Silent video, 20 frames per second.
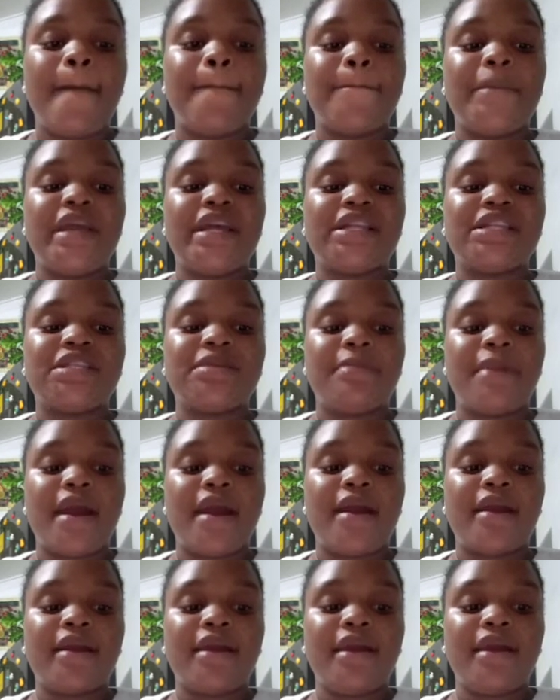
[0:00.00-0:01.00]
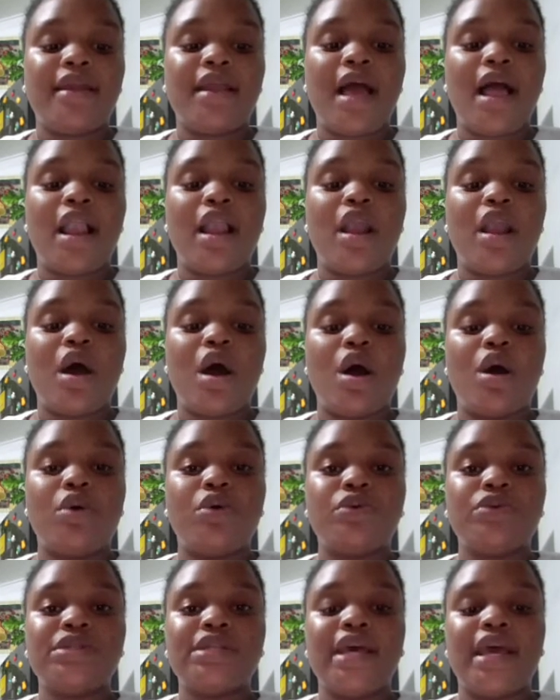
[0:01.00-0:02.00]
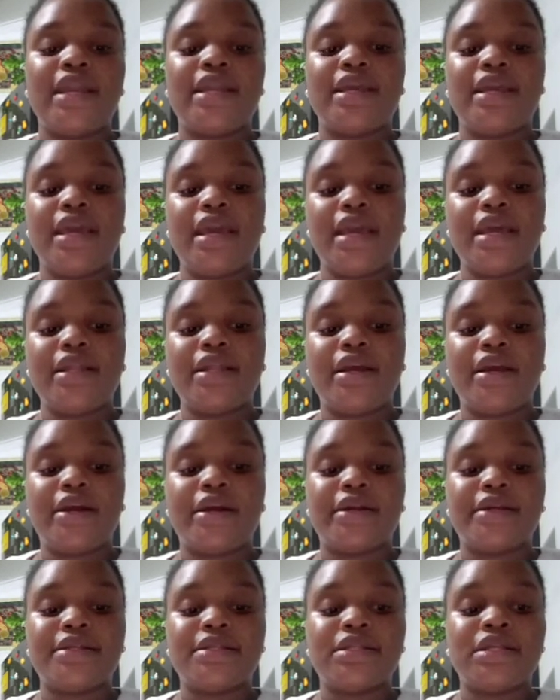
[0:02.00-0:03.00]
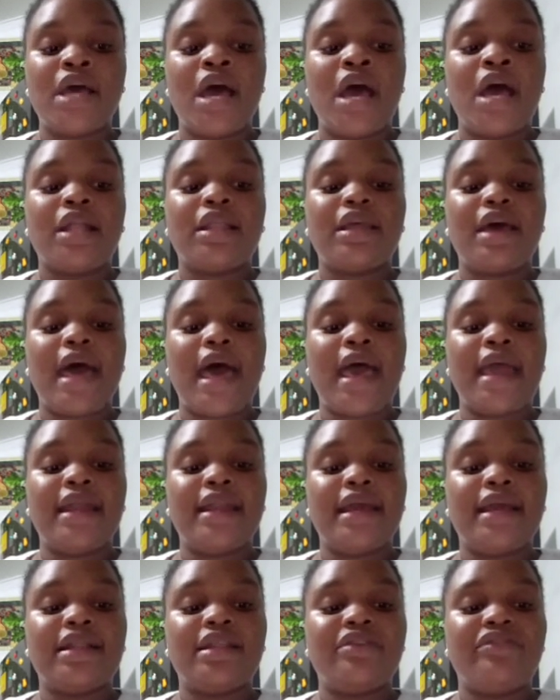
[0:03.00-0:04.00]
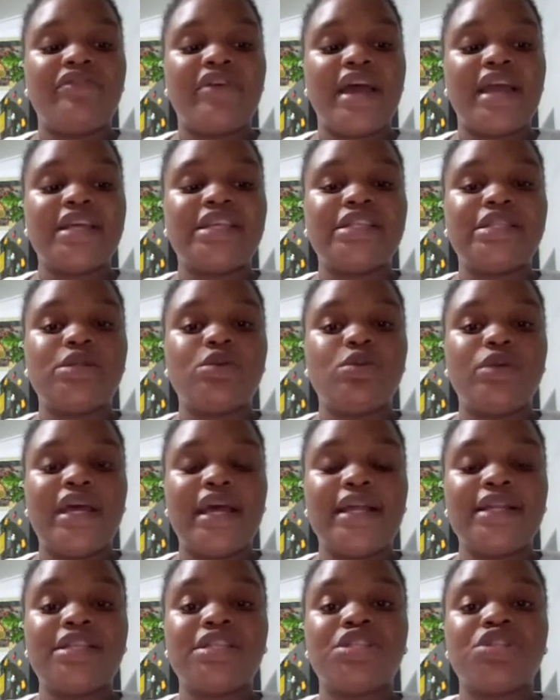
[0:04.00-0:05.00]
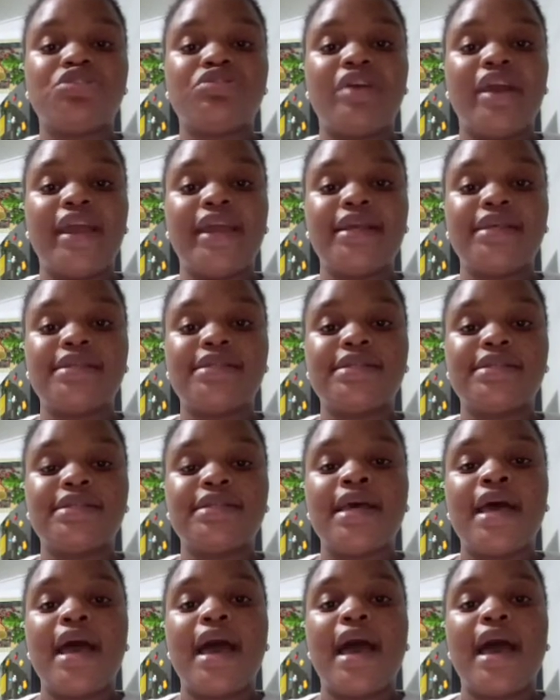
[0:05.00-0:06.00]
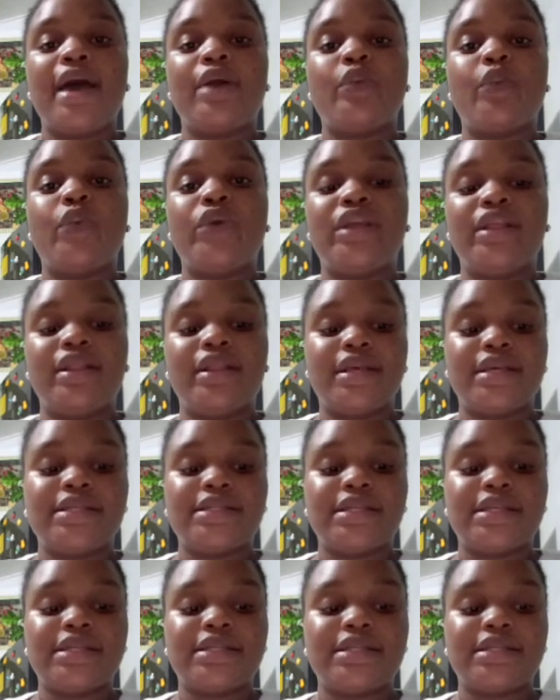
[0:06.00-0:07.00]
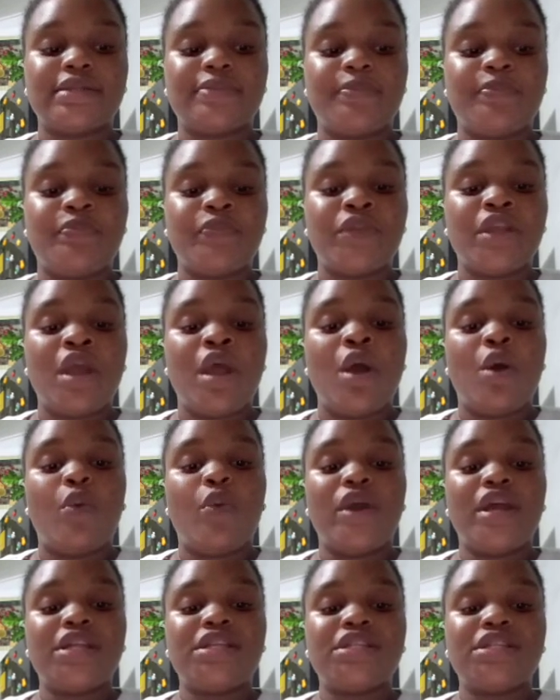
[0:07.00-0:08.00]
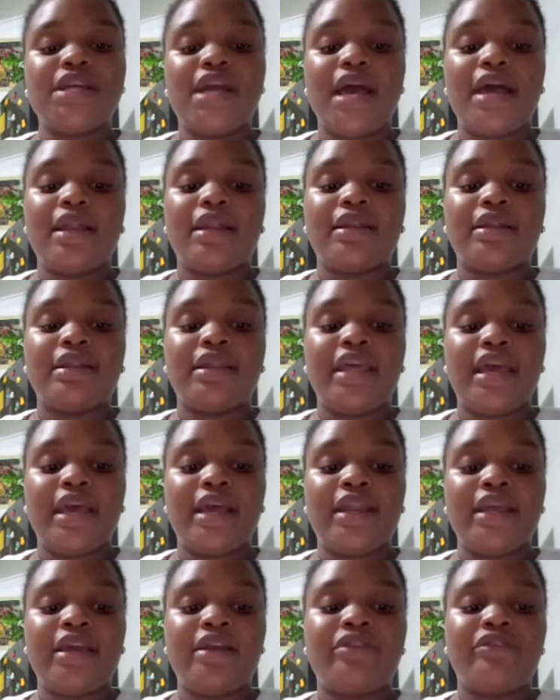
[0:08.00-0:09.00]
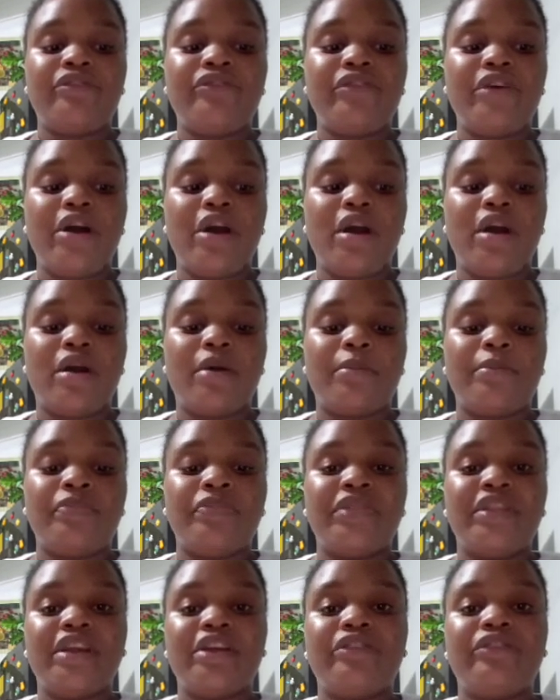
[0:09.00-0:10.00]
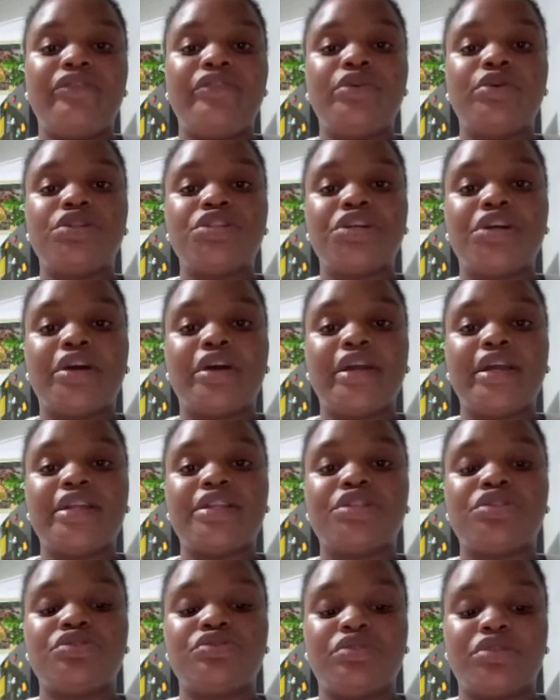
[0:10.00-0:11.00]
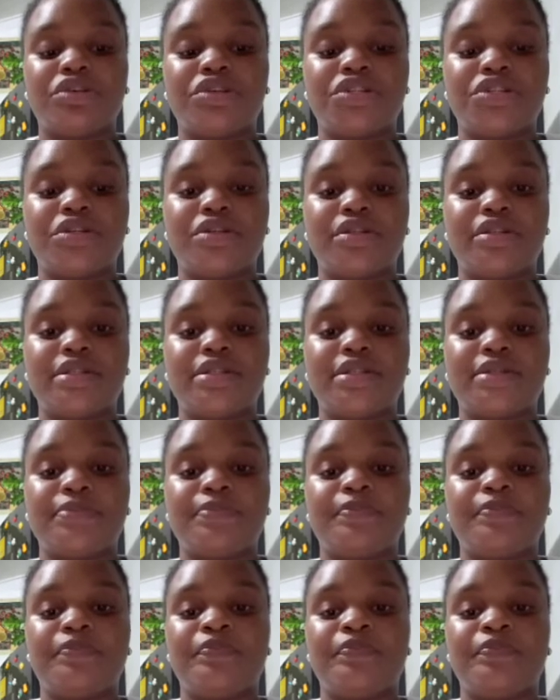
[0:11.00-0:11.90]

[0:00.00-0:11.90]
Benchmarking allows educators to identify students' strengths and weaknesses, which can then inform their future instructions.